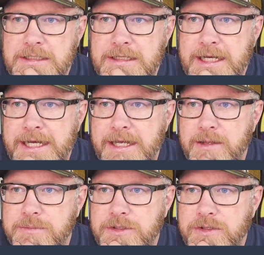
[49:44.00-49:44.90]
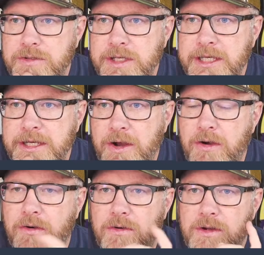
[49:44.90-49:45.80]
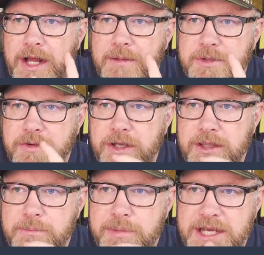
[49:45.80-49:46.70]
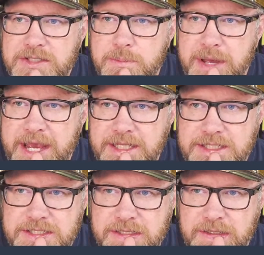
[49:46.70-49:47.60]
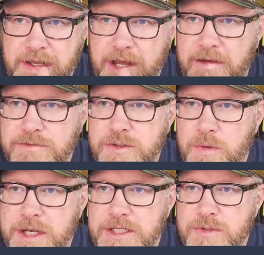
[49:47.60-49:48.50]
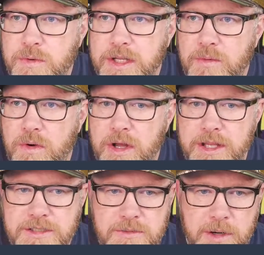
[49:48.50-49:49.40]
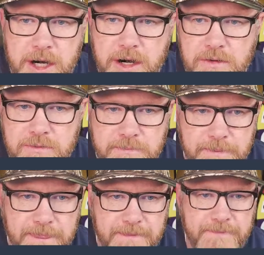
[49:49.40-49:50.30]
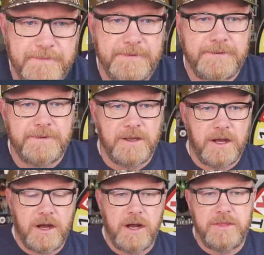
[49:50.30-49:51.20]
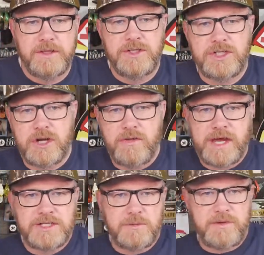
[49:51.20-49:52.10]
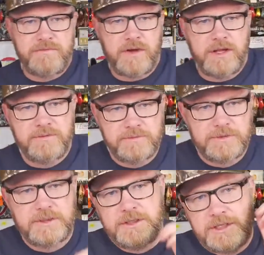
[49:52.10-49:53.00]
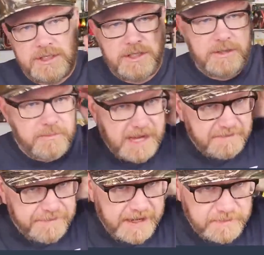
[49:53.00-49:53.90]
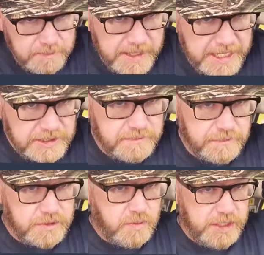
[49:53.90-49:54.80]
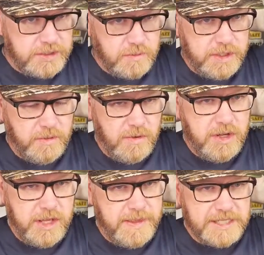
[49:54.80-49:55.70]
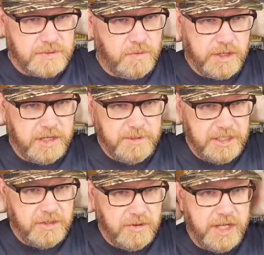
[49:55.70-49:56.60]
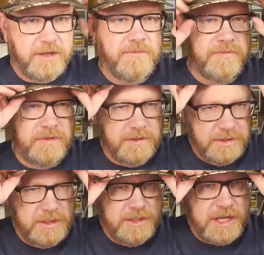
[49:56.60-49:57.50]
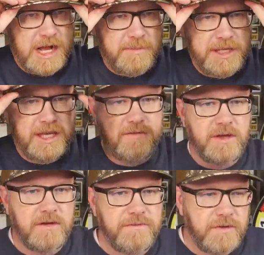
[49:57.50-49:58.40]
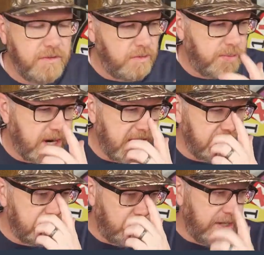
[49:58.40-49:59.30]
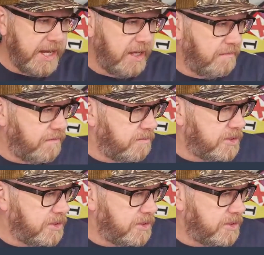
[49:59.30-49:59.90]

I am doing, oh, I'm doing the best baits of 2021 tomorrow on the show. That should be fun my favorite baits for 2021. That's what we're going to be doing. I'll be giving a few products away, a few